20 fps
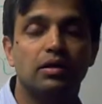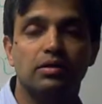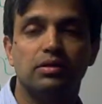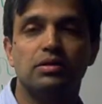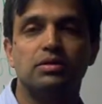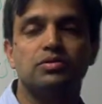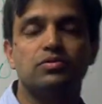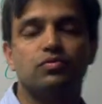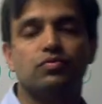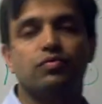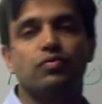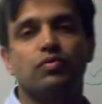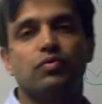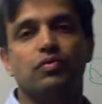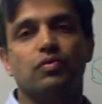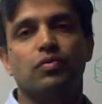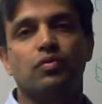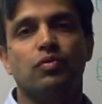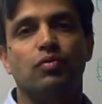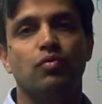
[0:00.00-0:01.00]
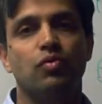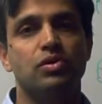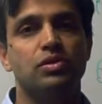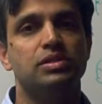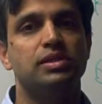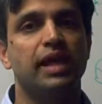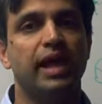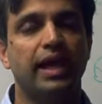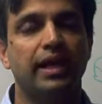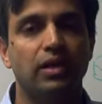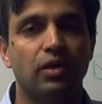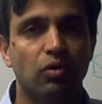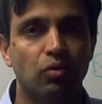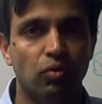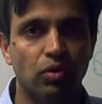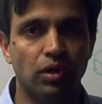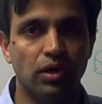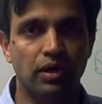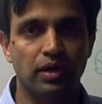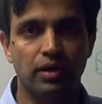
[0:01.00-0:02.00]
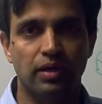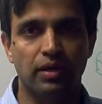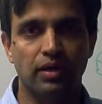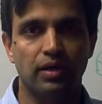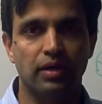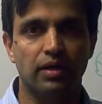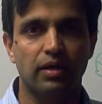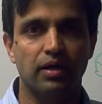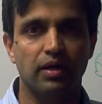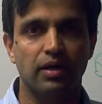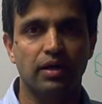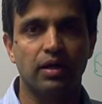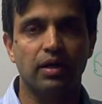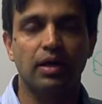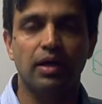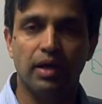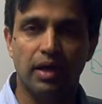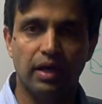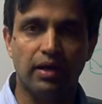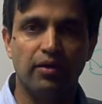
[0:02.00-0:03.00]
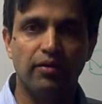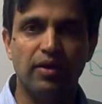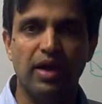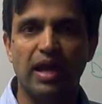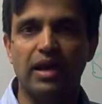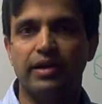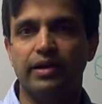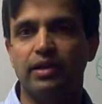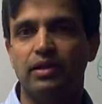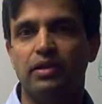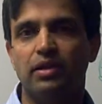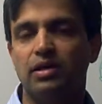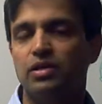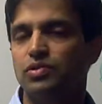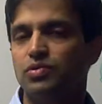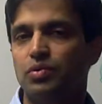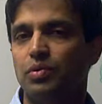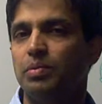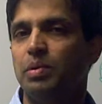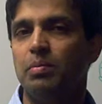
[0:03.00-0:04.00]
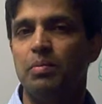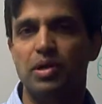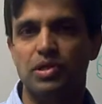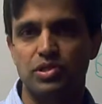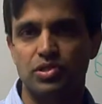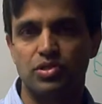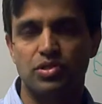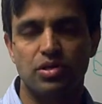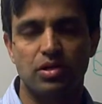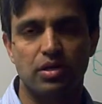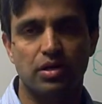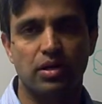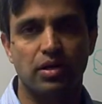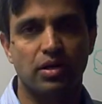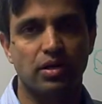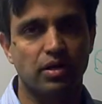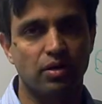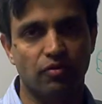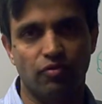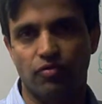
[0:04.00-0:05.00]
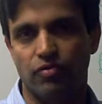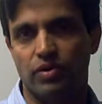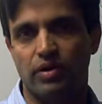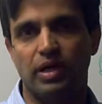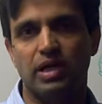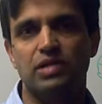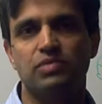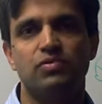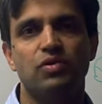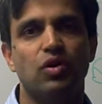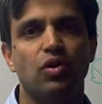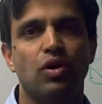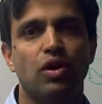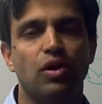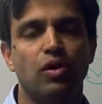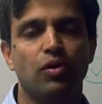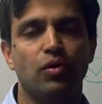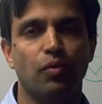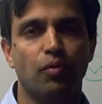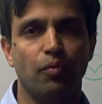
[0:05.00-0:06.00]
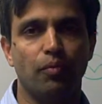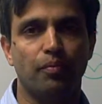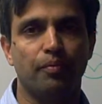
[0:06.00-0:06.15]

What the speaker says: This was the ideal world. In reality, things will be much different, as we all know.